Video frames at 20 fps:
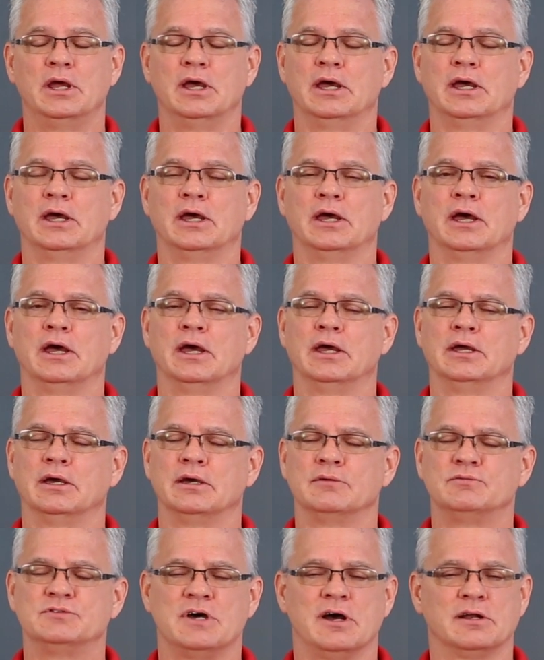
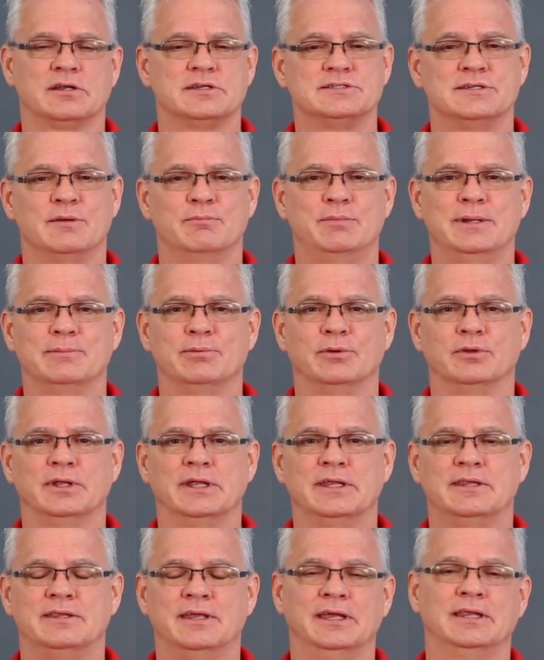I've talked to some people
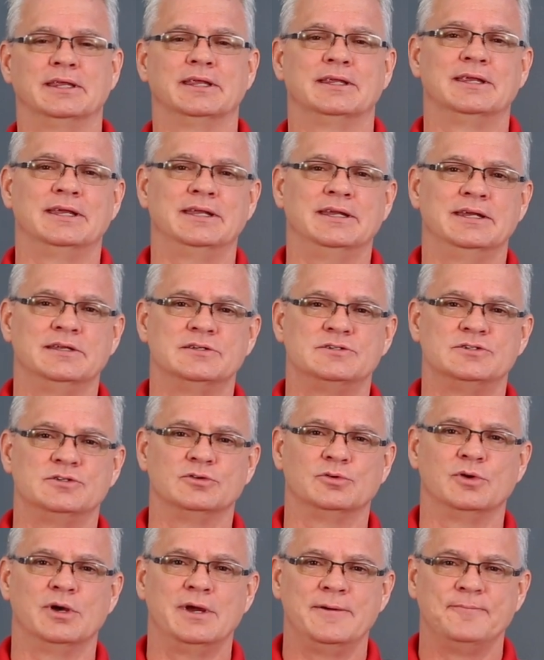that think that they need
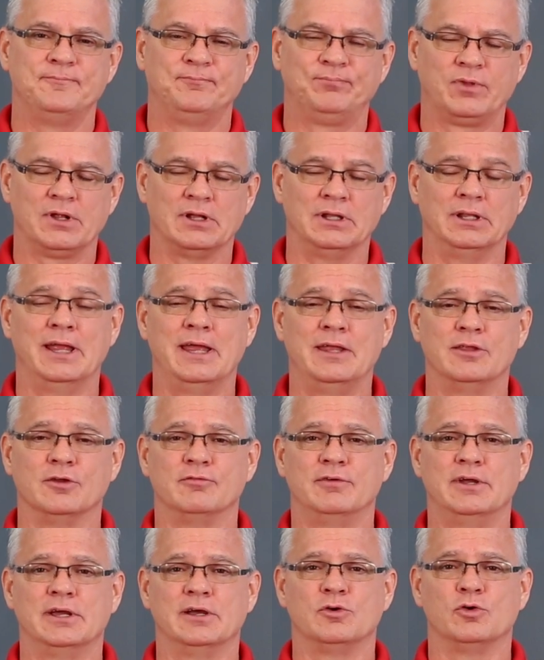to clay
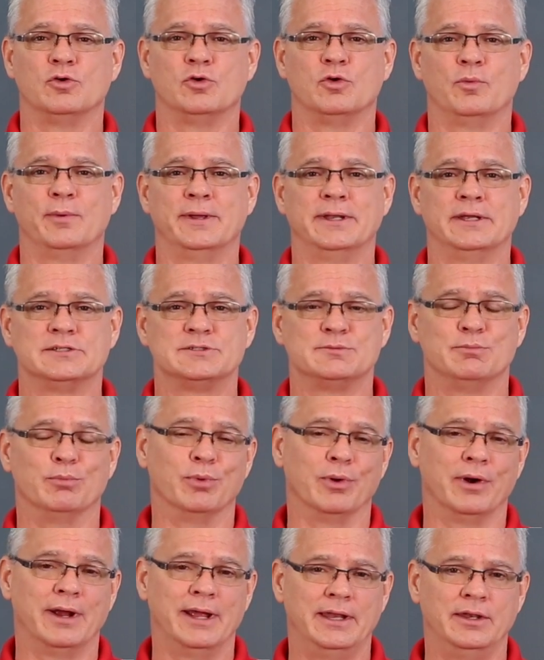their vehicle when it's
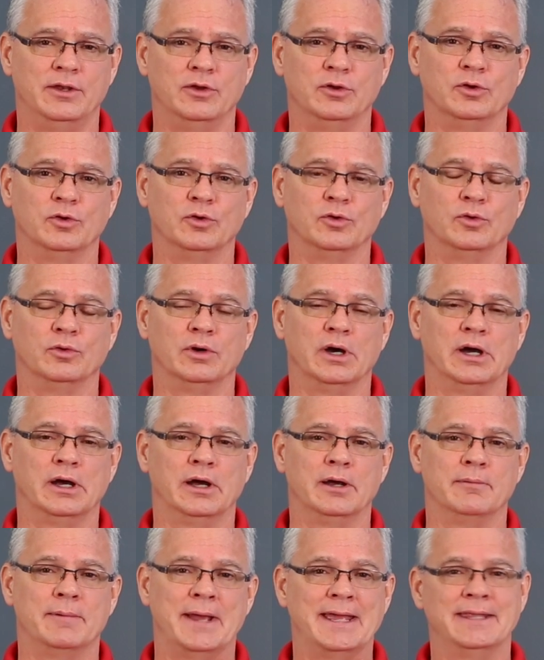brand new
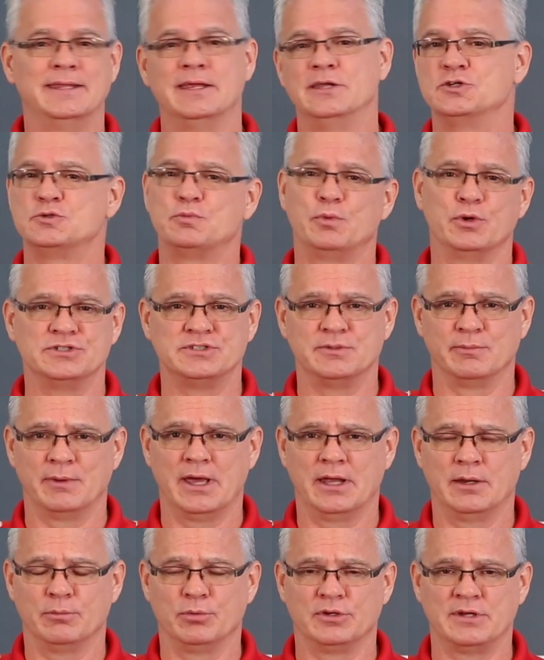and then just put some
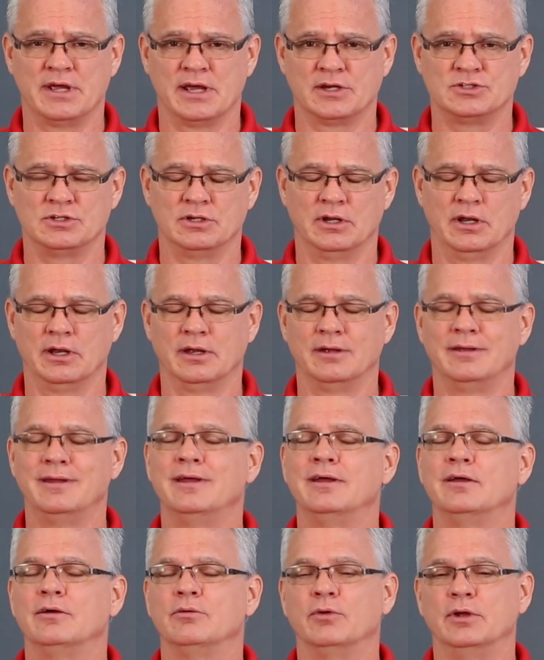kind of protection on it.
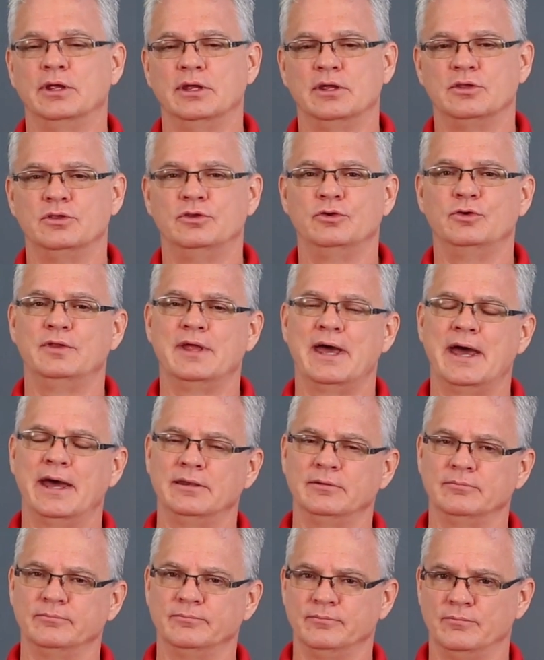Well, you can do
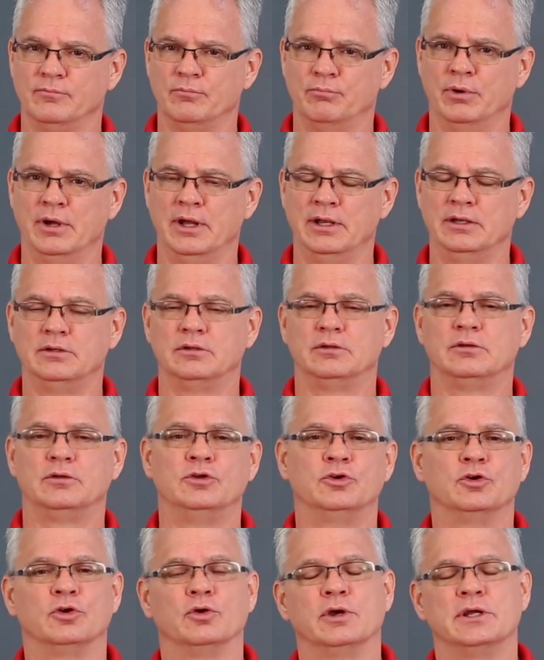that, but
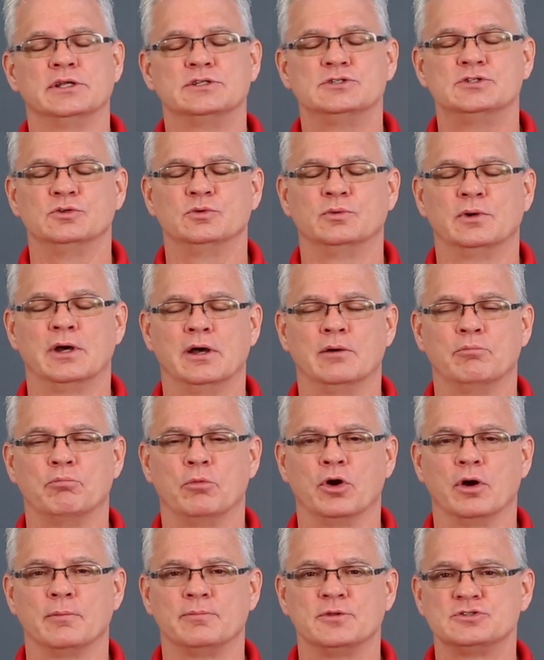you're going to
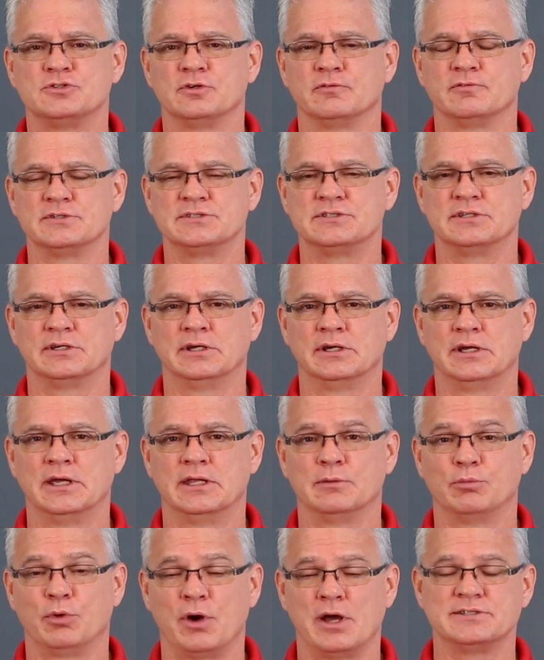mar up the surface
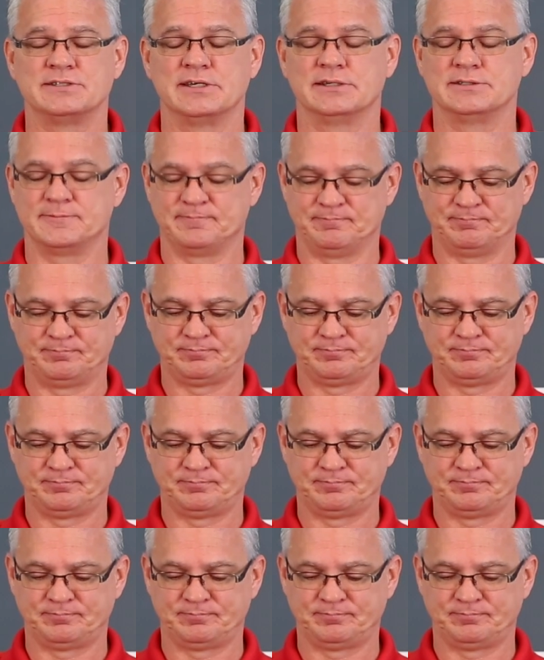in the process.